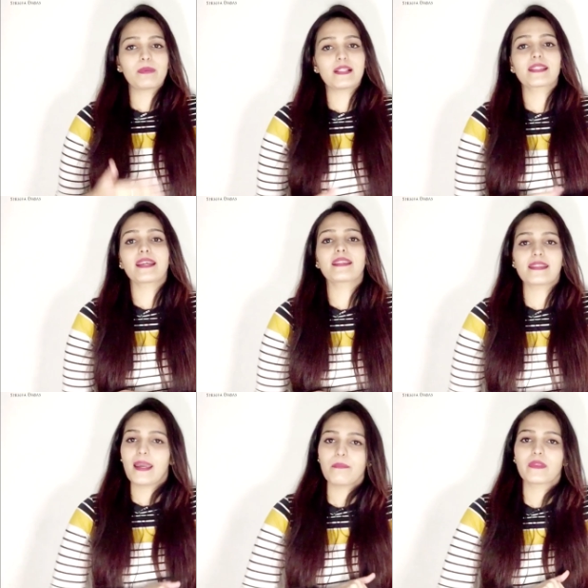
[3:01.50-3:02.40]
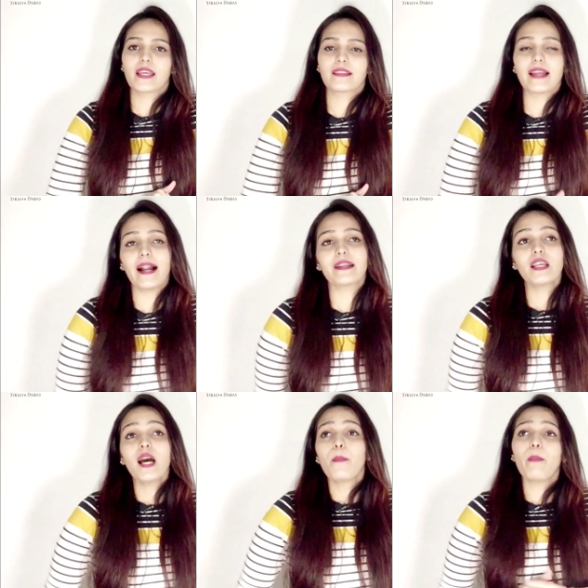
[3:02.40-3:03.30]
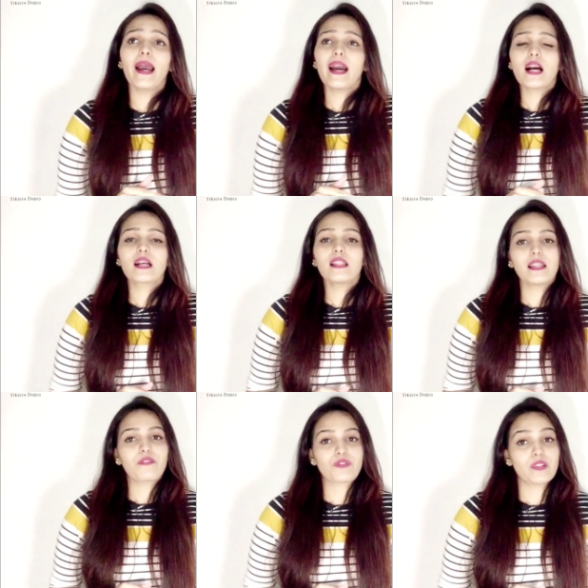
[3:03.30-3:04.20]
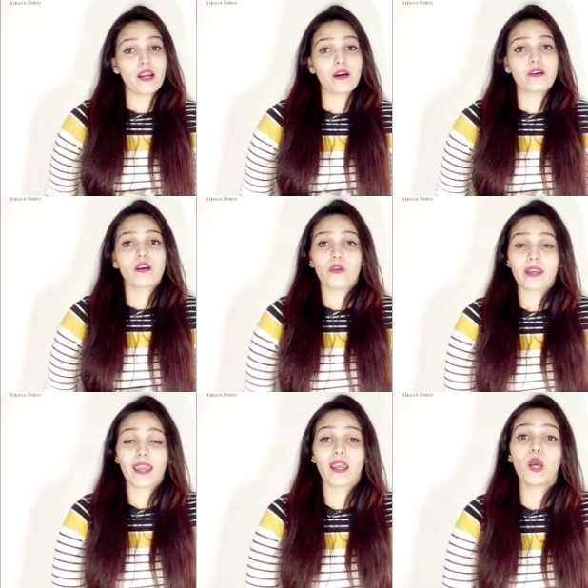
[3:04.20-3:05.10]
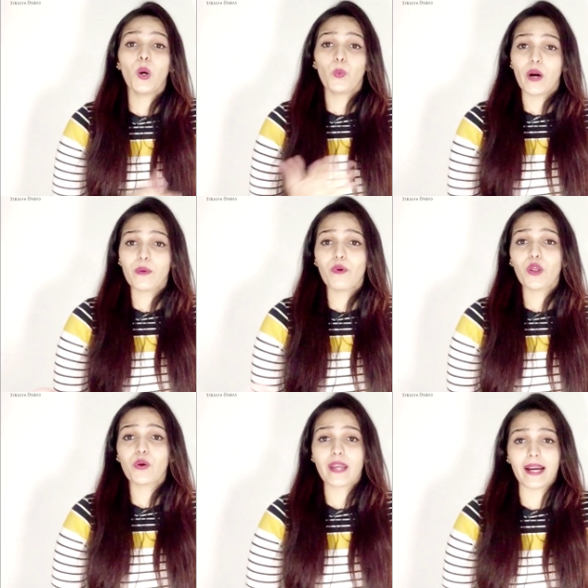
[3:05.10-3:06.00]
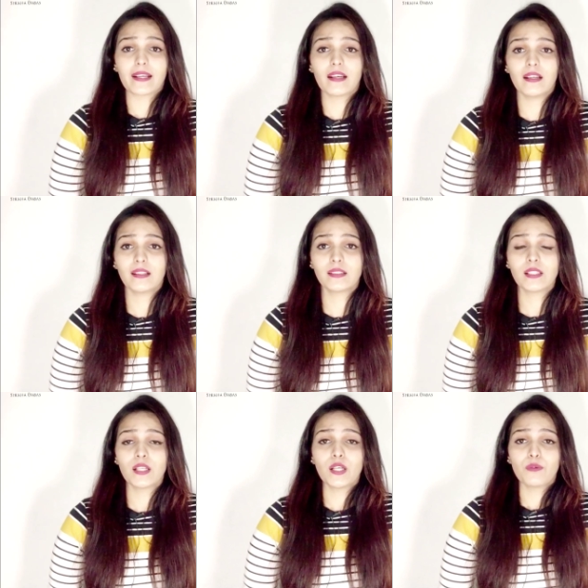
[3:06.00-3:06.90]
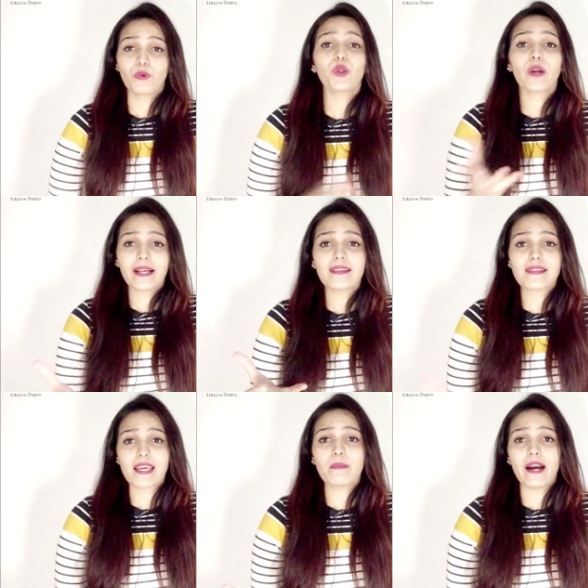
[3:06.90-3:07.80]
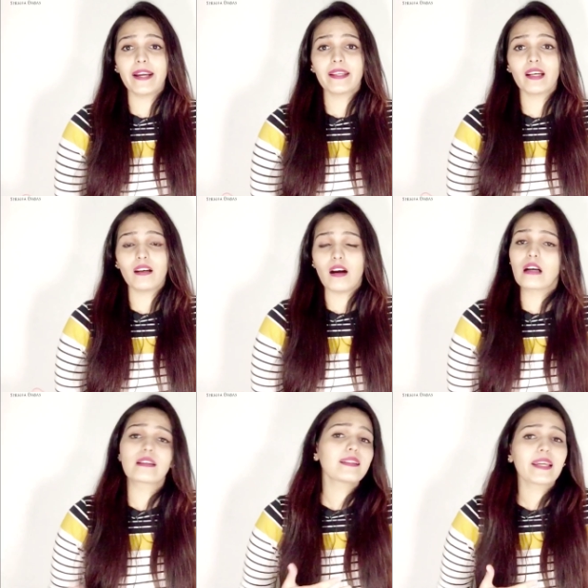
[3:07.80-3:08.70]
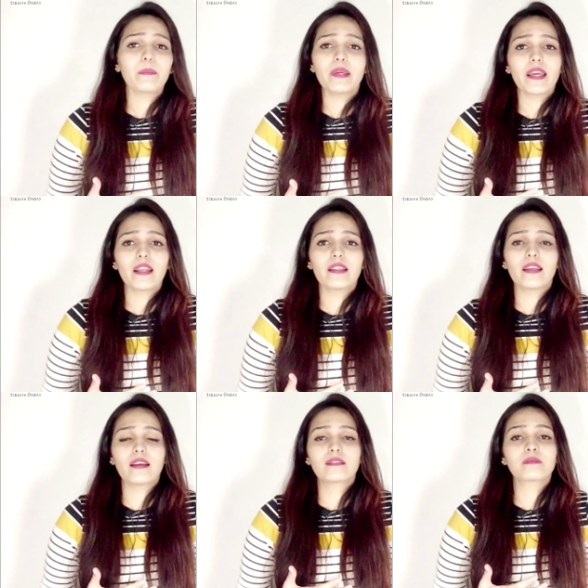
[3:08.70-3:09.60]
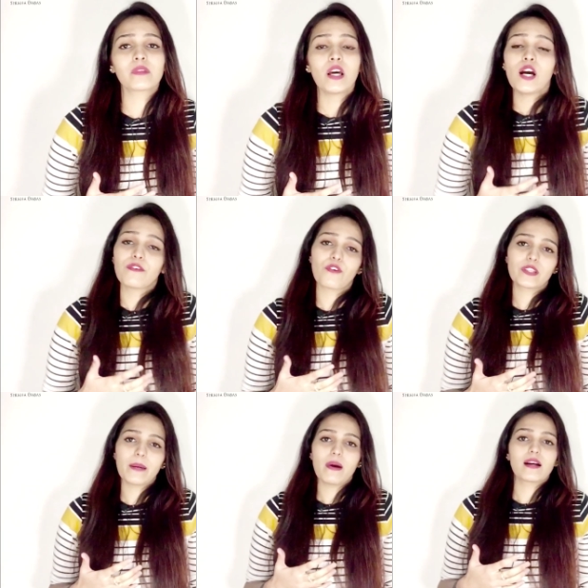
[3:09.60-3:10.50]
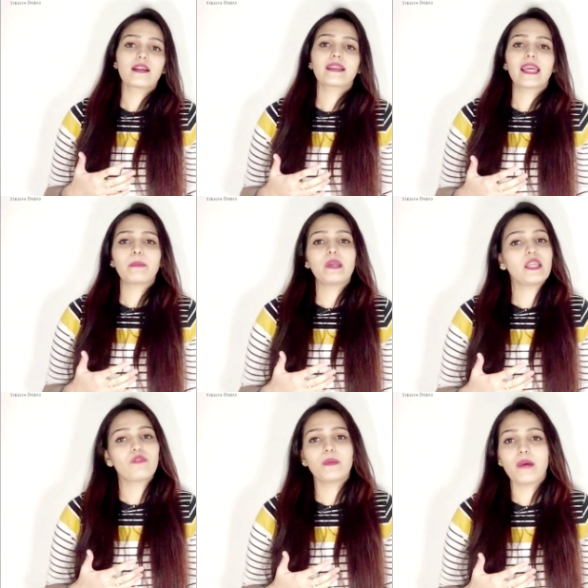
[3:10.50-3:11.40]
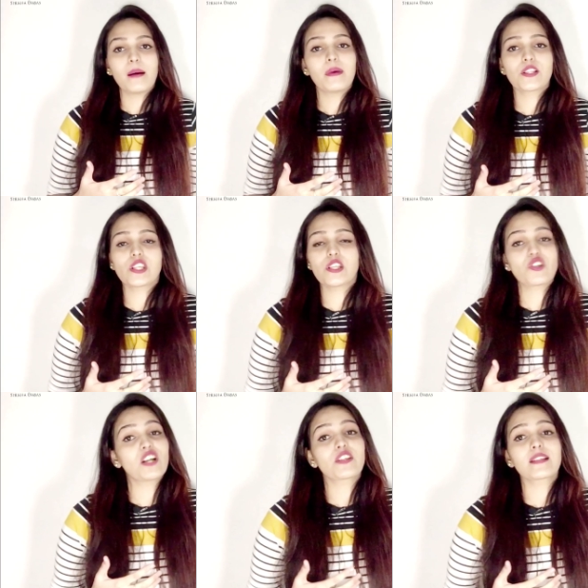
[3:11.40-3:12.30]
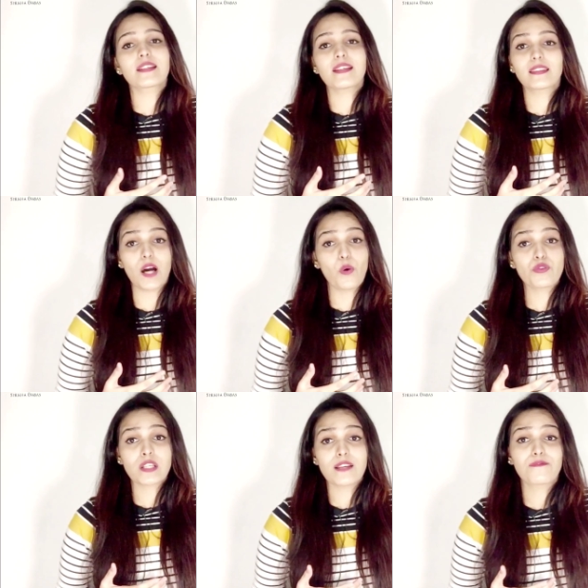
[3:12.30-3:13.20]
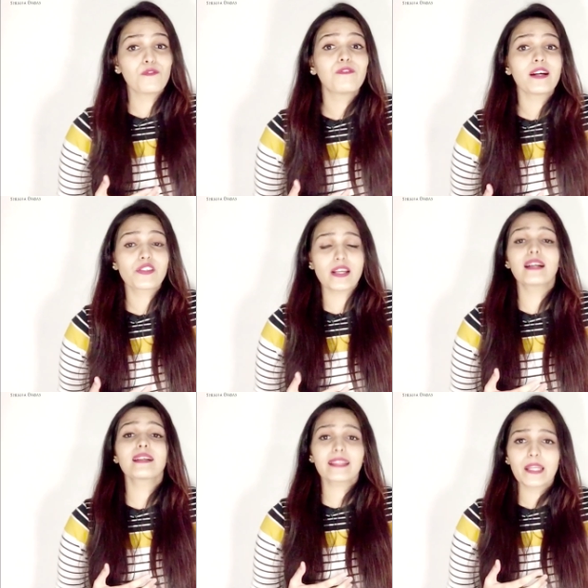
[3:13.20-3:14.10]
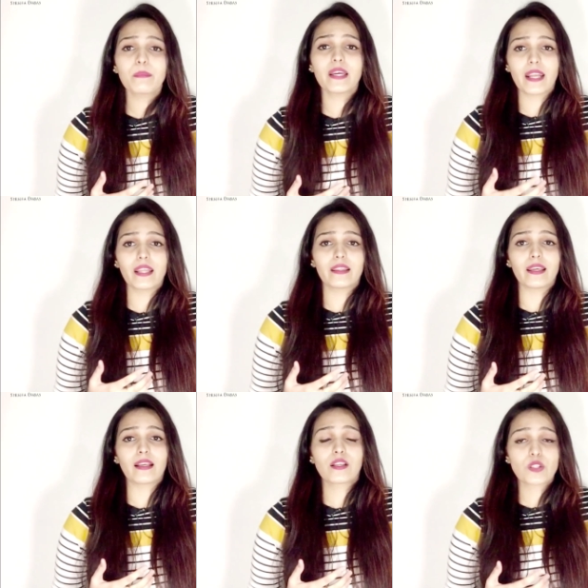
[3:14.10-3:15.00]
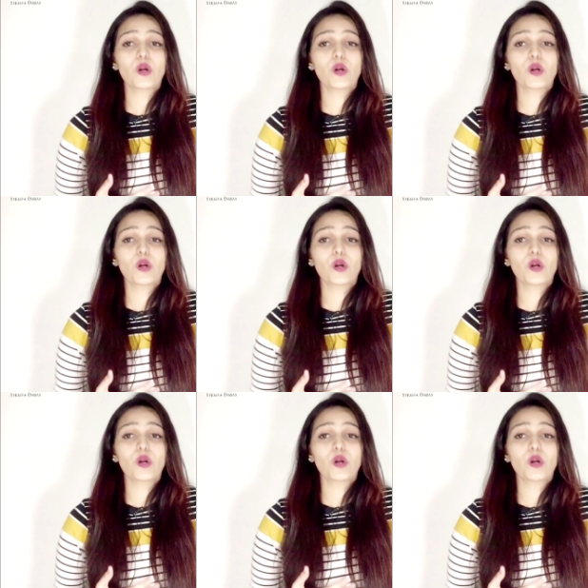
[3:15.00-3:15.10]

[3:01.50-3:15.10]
say the same thing that my uncle lives there okay what would you get would you get the same idea uncle can be anything for them uncle can be even mama ji chacha ji tau ji fufa ji uncle can be anything so